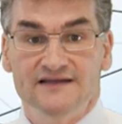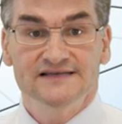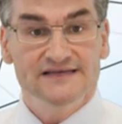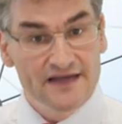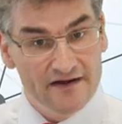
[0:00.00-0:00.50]

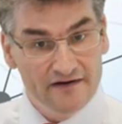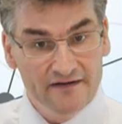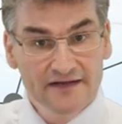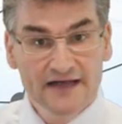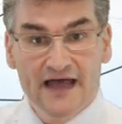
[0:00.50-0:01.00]
this
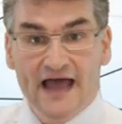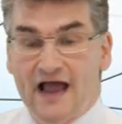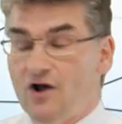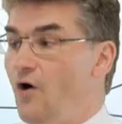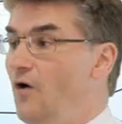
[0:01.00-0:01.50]
year,
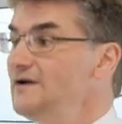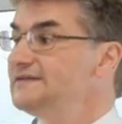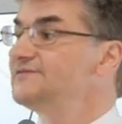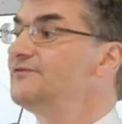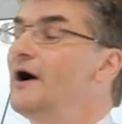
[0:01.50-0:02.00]

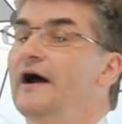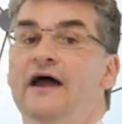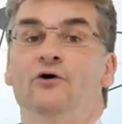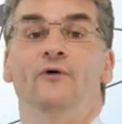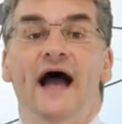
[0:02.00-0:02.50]
calls for
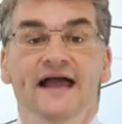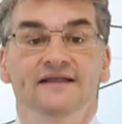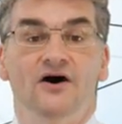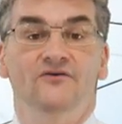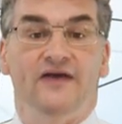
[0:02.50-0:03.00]
a
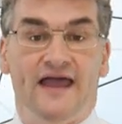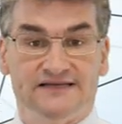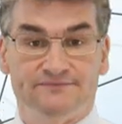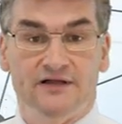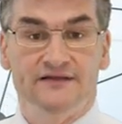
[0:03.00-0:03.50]
right of
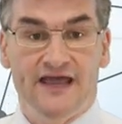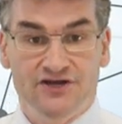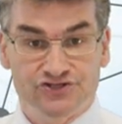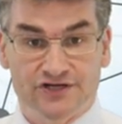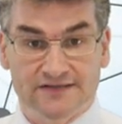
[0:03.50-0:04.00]

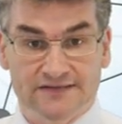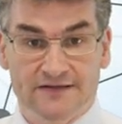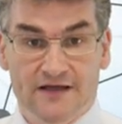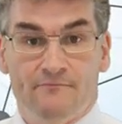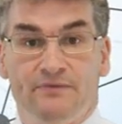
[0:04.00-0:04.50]
explanation.
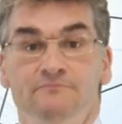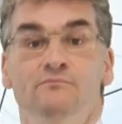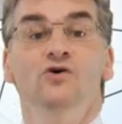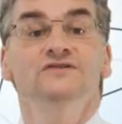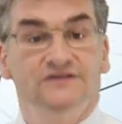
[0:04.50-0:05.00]
But
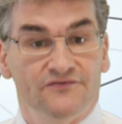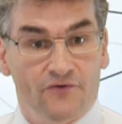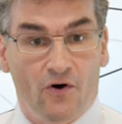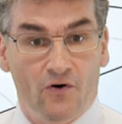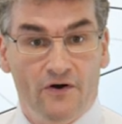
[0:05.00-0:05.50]
most of
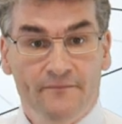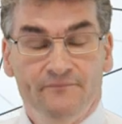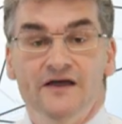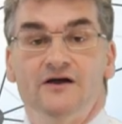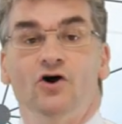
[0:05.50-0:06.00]
all,
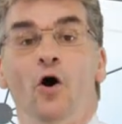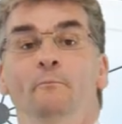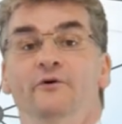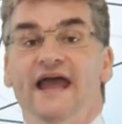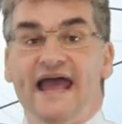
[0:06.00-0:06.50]

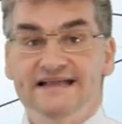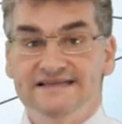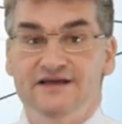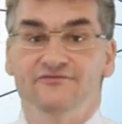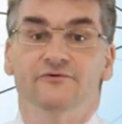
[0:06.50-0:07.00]

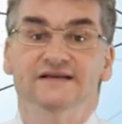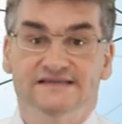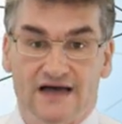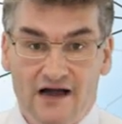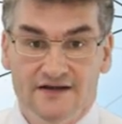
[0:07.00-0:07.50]
comprehensive
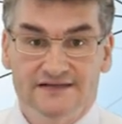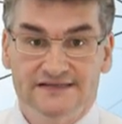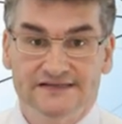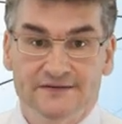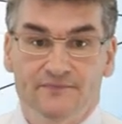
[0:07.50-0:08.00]

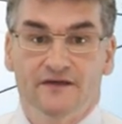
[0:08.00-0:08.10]
results